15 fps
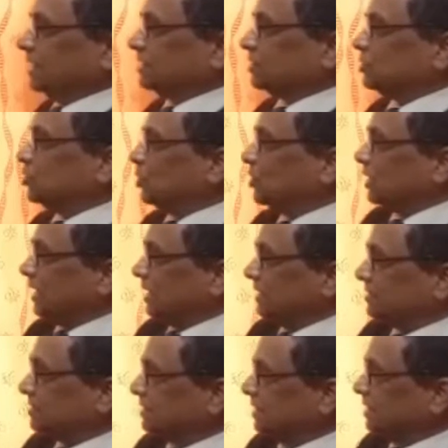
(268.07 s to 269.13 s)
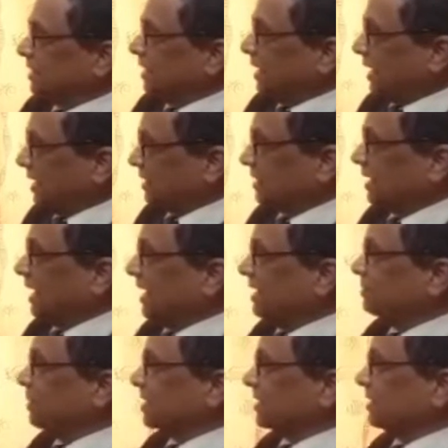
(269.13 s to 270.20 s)
is known as
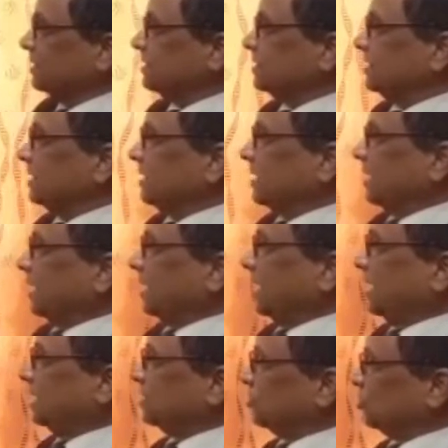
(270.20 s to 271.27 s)
alkaline metals and